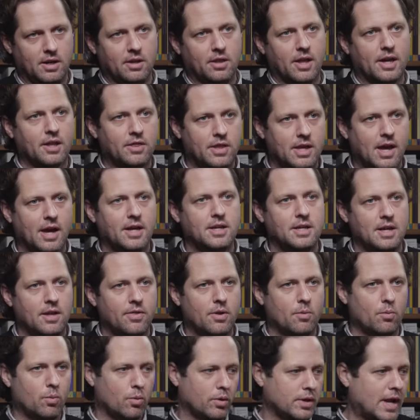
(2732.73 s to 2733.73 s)
like the idea
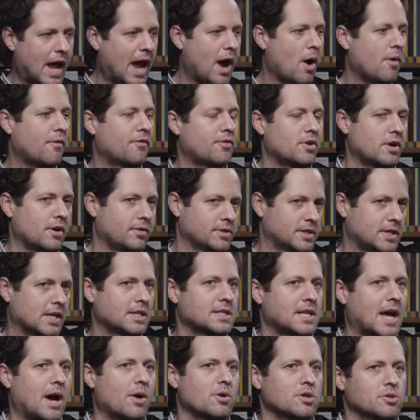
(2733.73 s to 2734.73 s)
that, well, now for
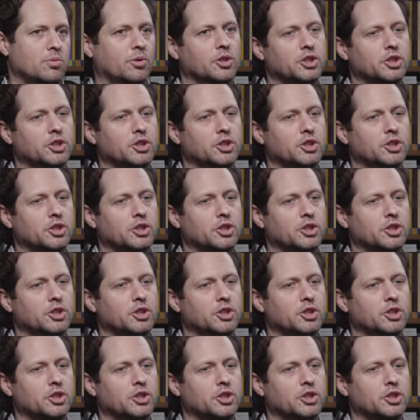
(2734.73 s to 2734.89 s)
six hours,